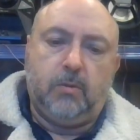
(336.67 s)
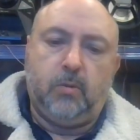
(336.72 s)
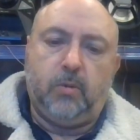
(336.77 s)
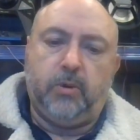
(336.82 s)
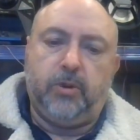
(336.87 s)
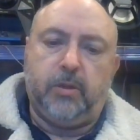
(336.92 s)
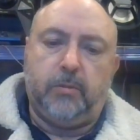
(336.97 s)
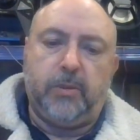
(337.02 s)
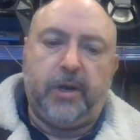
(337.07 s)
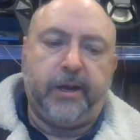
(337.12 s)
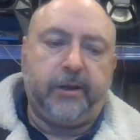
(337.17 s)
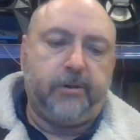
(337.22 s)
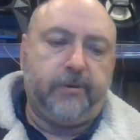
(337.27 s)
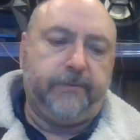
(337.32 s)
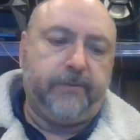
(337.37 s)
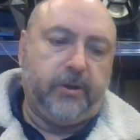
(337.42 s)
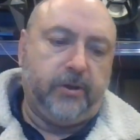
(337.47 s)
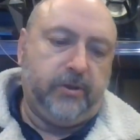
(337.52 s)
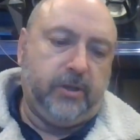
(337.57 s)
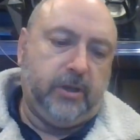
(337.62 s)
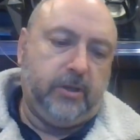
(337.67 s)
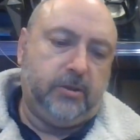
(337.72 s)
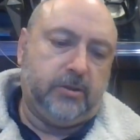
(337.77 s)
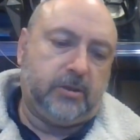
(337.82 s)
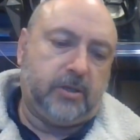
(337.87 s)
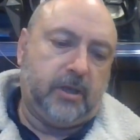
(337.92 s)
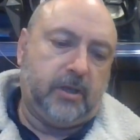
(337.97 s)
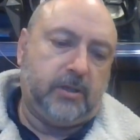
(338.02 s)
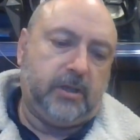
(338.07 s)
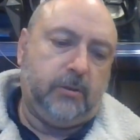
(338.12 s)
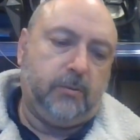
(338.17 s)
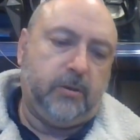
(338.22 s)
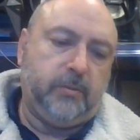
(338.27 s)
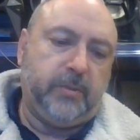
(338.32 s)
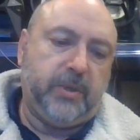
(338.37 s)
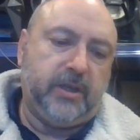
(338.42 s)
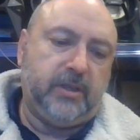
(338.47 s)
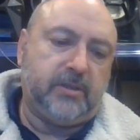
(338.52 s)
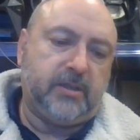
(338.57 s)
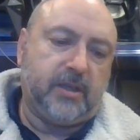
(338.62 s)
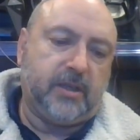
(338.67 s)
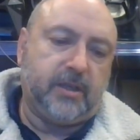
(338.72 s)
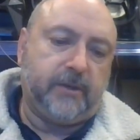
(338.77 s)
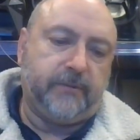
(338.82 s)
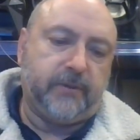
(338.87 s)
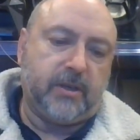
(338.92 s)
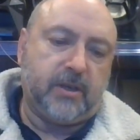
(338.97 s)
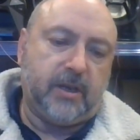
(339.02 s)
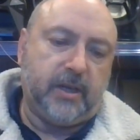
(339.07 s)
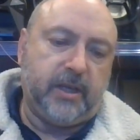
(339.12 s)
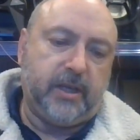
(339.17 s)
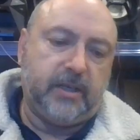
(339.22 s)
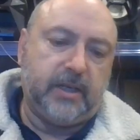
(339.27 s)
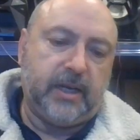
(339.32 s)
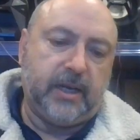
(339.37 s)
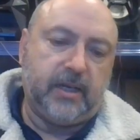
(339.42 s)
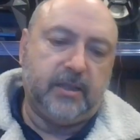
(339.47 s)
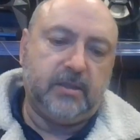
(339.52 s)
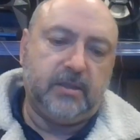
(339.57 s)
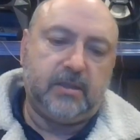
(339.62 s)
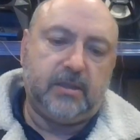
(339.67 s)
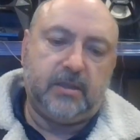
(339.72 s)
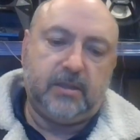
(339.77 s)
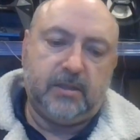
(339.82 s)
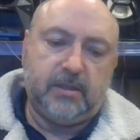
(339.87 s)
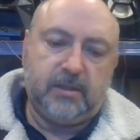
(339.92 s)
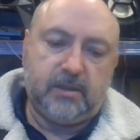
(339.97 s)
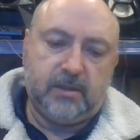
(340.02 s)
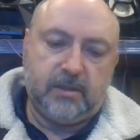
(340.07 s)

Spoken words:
With a microphone, the utility would be significantly enhanced.